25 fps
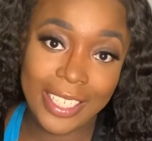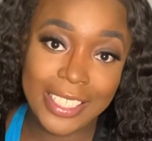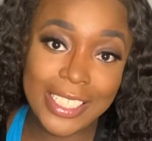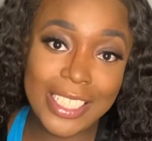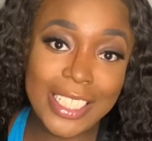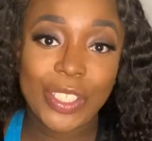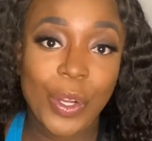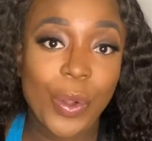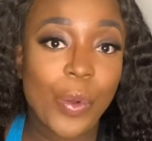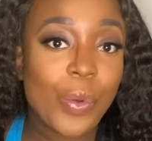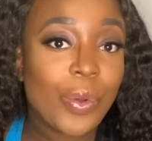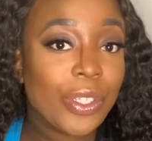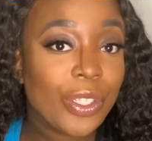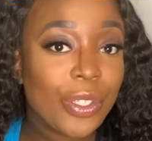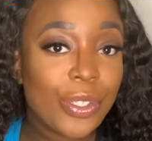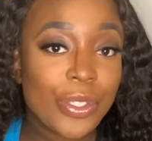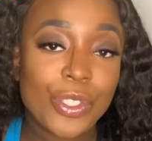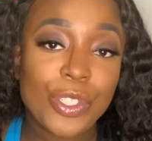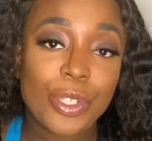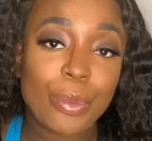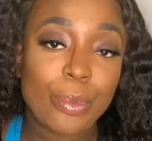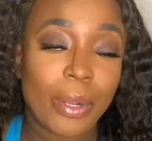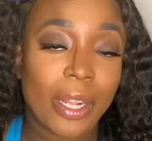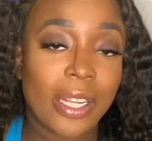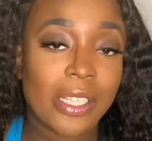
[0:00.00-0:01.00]
Don't use
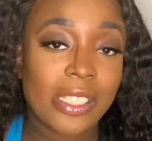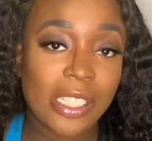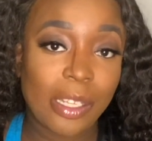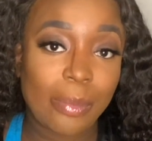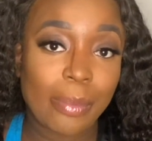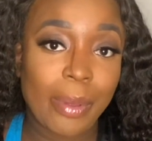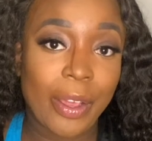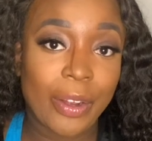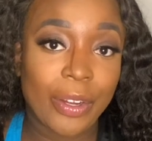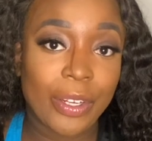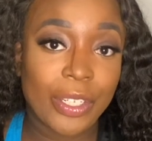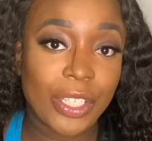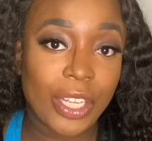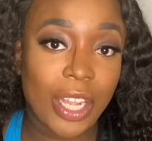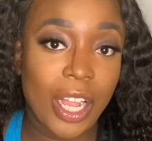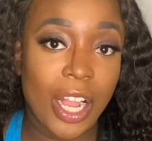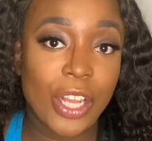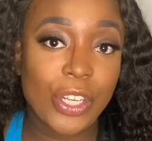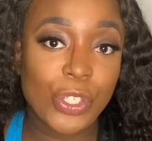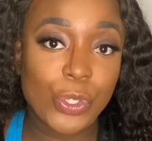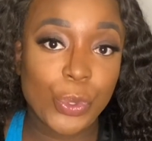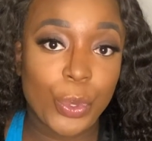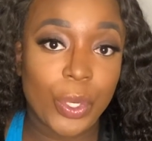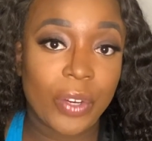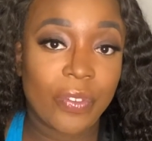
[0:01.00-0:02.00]
your bronzing powder to
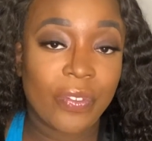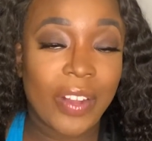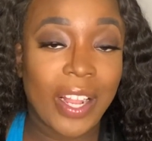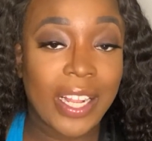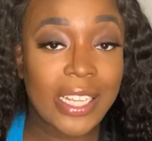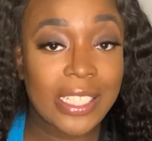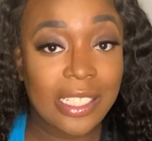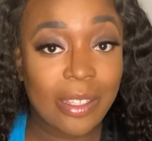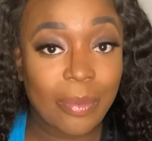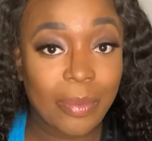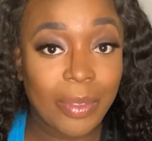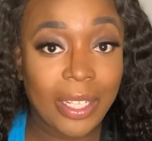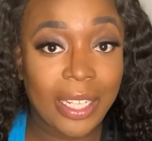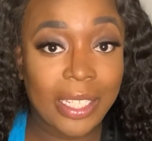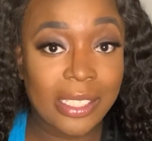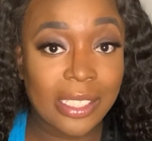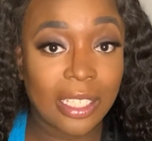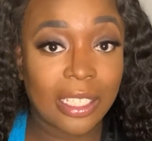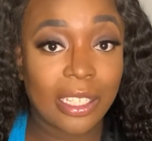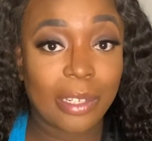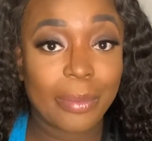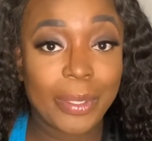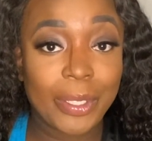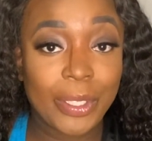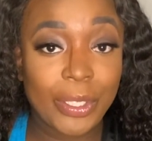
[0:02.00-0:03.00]
contour. Find something that's a
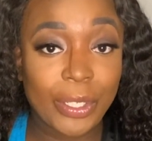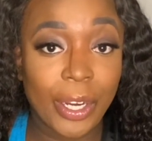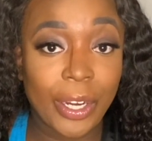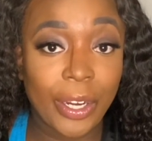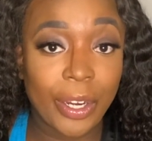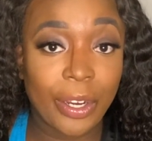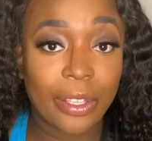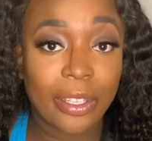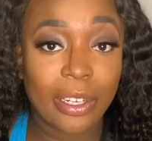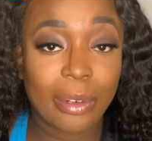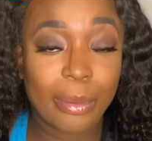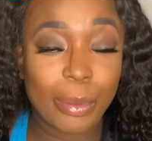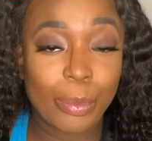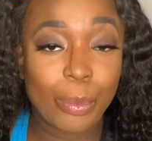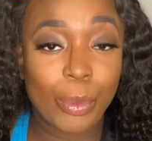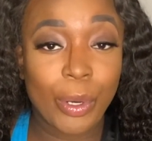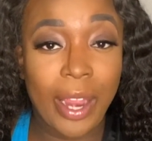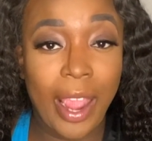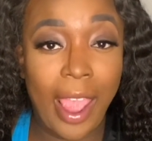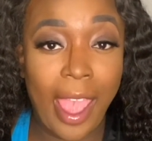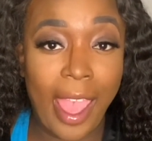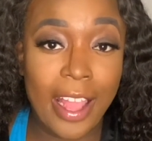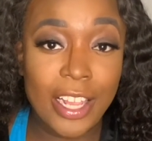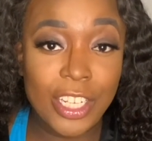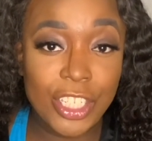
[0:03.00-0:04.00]
little bit darker, a little bit more
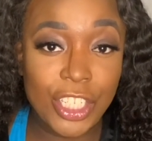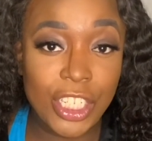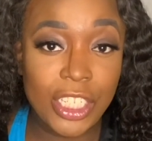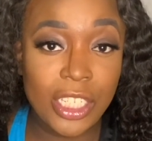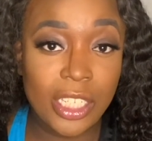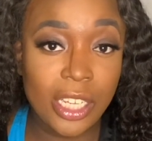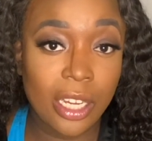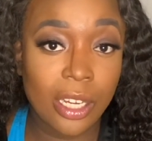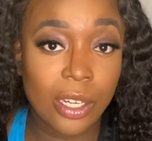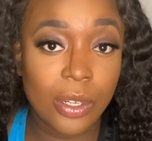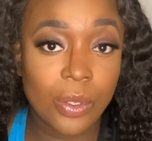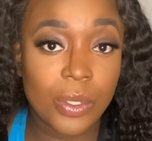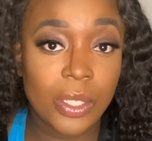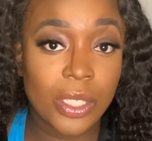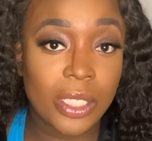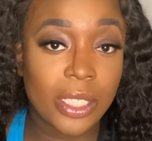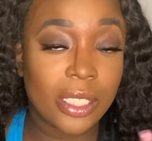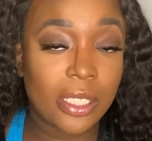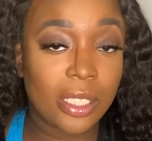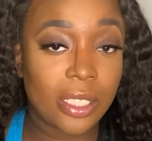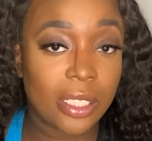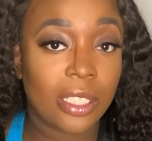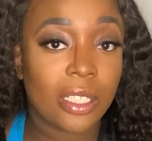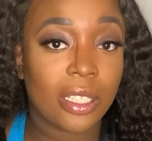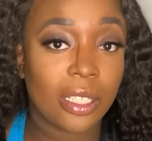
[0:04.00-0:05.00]
ashy toned
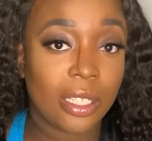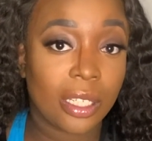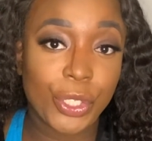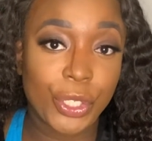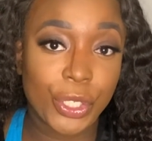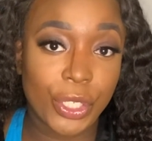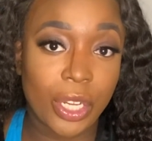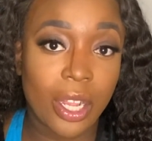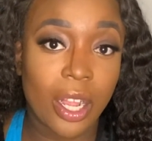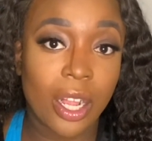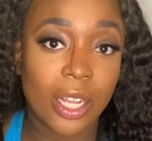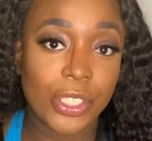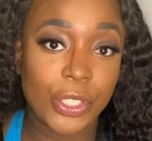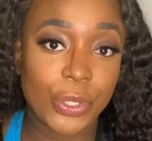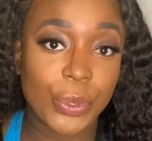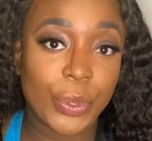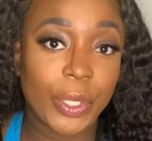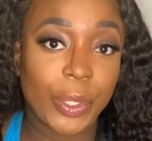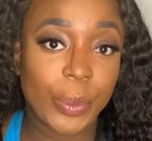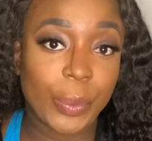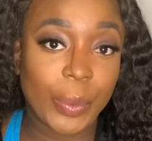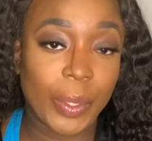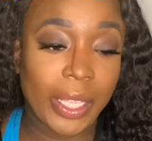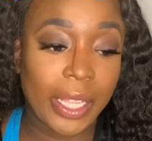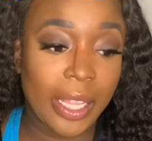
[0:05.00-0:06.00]
to do your
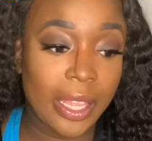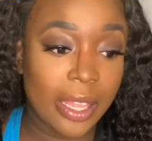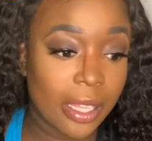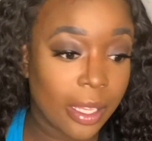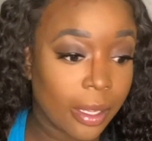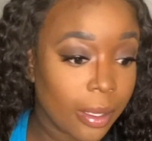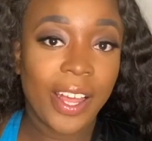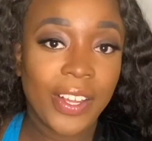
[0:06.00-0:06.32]
contouring with.